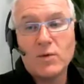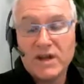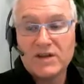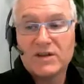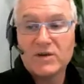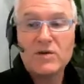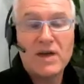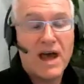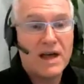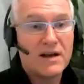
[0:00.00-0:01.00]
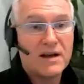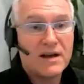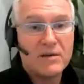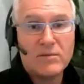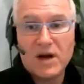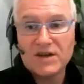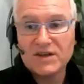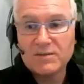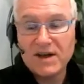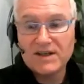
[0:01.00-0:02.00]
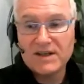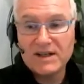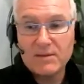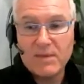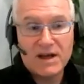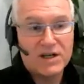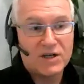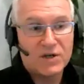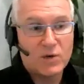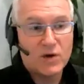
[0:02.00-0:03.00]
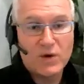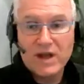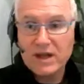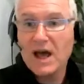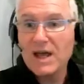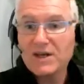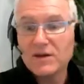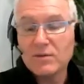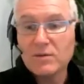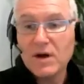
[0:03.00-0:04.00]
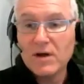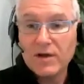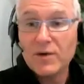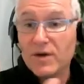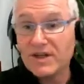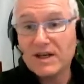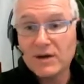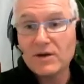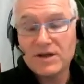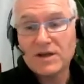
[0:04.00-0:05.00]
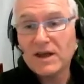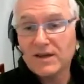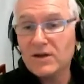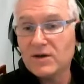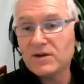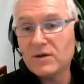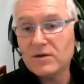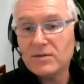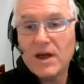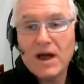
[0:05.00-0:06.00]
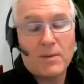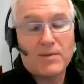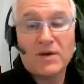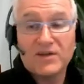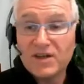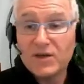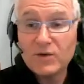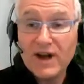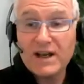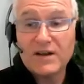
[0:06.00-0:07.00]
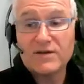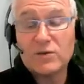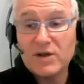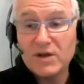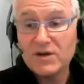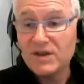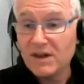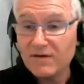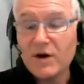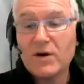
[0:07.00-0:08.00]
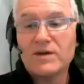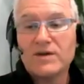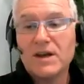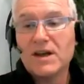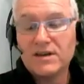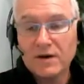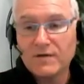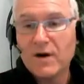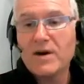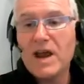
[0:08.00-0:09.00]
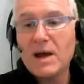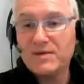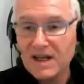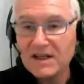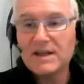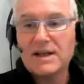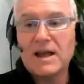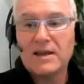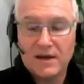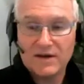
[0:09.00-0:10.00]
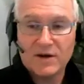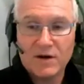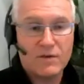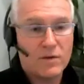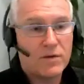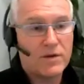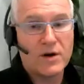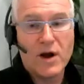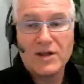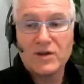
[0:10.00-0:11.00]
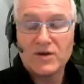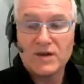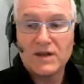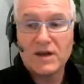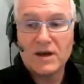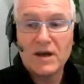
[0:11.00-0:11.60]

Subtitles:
Well, we can do that by just basically making sure that we engage them through the technology that they're used to. Those digital natives will be using their phones, so phone apps, internet, and so forth, and using